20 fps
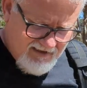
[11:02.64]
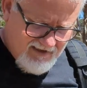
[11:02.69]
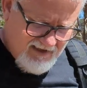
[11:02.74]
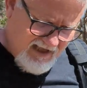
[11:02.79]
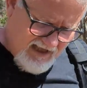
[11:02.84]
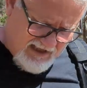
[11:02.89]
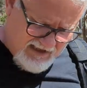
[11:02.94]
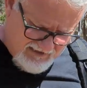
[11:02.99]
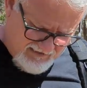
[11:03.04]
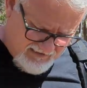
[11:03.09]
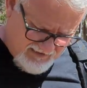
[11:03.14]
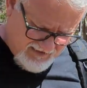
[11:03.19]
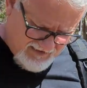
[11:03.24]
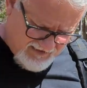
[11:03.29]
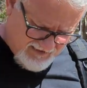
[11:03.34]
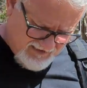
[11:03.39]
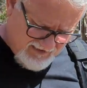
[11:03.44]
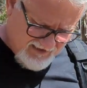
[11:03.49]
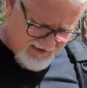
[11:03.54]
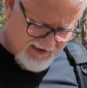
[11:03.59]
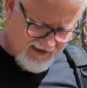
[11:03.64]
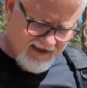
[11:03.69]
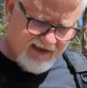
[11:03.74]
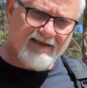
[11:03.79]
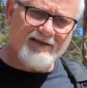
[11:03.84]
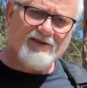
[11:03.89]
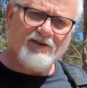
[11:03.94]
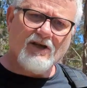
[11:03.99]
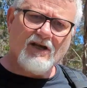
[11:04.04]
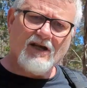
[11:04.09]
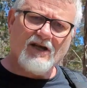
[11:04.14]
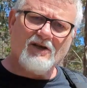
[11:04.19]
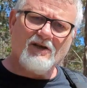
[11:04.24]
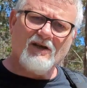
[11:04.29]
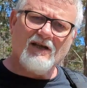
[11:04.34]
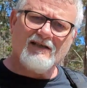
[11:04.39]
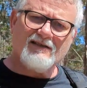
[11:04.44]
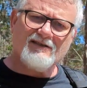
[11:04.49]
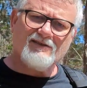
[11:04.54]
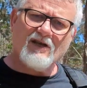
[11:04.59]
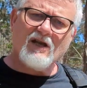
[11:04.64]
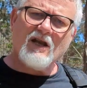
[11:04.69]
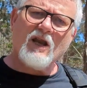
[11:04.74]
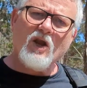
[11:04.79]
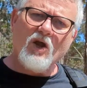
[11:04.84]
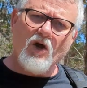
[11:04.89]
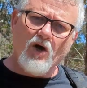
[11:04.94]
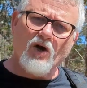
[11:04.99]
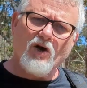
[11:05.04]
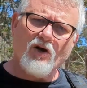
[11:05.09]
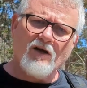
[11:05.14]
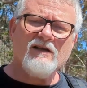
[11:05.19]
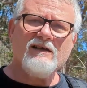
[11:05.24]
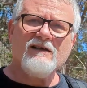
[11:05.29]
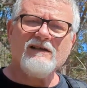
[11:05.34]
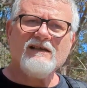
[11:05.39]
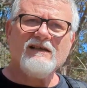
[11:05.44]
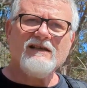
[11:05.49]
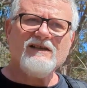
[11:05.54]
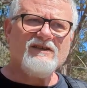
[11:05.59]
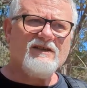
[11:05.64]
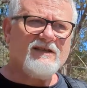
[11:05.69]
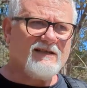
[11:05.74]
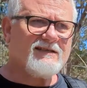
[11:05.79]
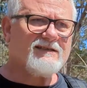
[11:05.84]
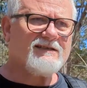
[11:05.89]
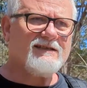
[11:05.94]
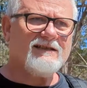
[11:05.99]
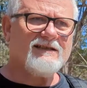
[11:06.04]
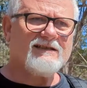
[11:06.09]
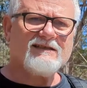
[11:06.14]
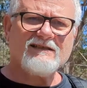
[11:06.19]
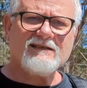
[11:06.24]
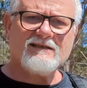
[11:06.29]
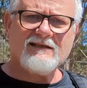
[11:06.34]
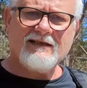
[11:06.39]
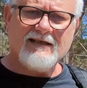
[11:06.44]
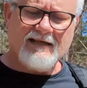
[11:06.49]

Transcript: yeah, it's not a long distance